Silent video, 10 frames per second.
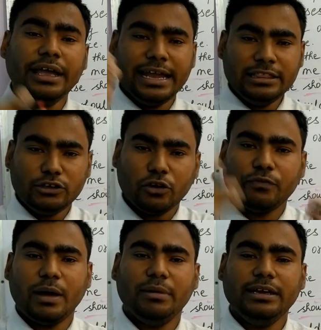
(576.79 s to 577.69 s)
In your
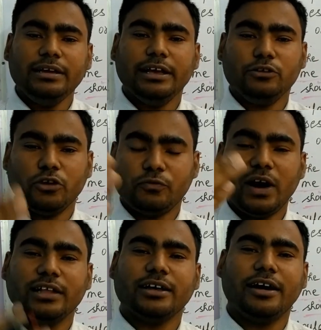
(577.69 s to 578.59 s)
family, your
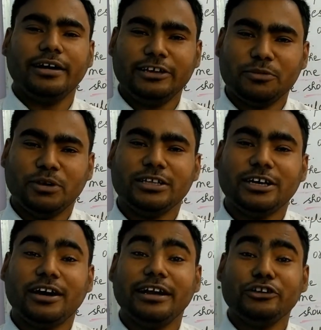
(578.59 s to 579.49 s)
father, your
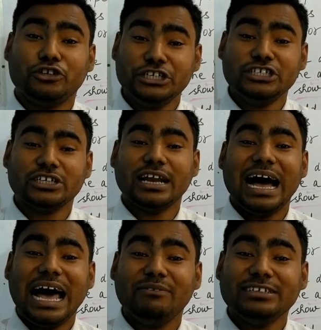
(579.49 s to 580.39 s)
mother, your teacher
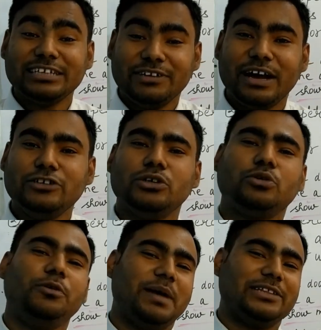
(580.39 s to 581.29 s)
always advise a
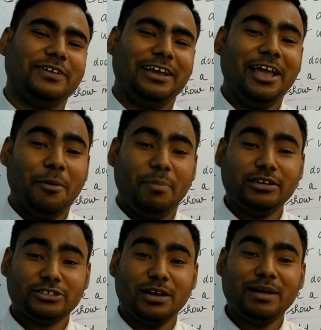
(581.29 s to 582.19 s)
good pathway.
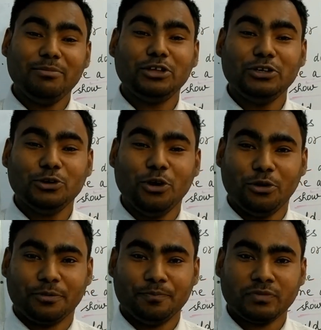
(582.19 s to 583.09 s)
But some of
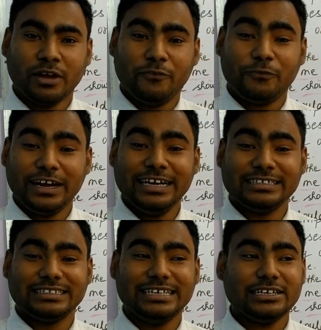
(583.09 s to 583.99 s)
your
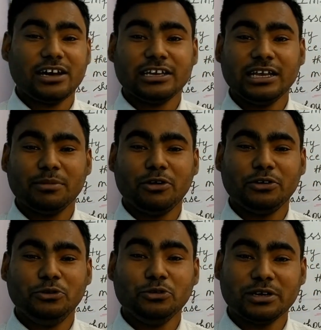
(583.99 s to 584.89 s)
friends, they talking
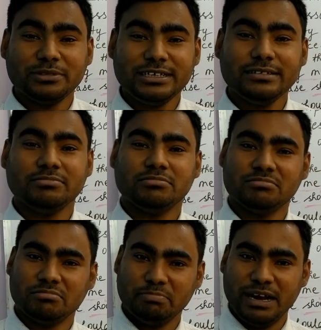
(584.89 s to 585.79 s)
about do something
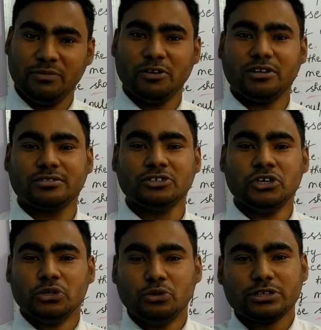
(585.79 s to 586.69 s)
bad work,
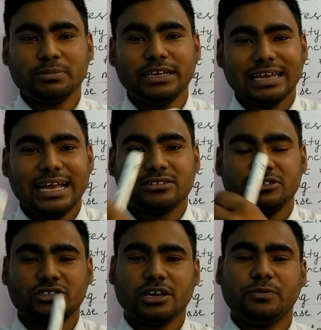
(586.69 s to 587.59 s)
do something like
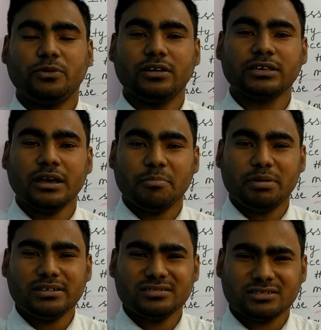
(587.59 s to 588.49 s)
stuff work.
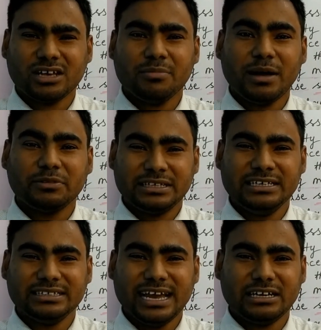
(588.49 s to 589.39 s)
But some of
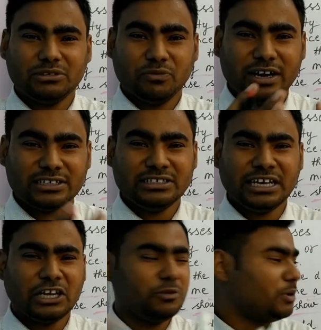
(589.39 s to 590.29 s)
think that what is
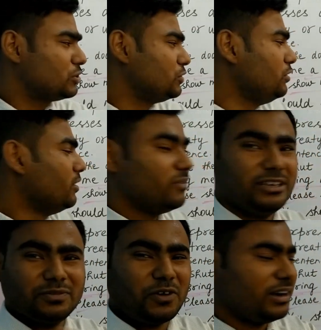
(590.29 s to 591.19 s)
negative, positive,
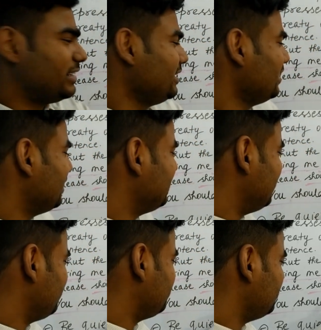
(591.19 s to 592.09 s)
just forget it.
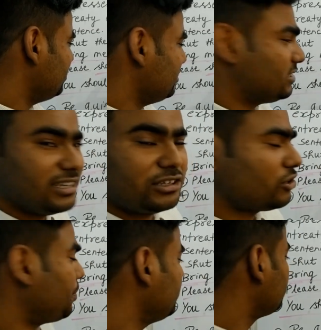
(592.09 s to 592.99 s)
Then stand the
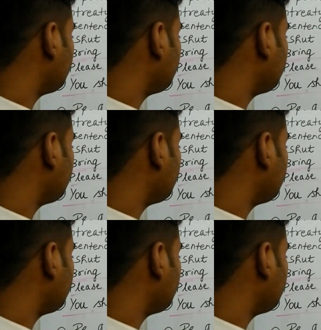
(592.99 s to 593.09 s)
topic.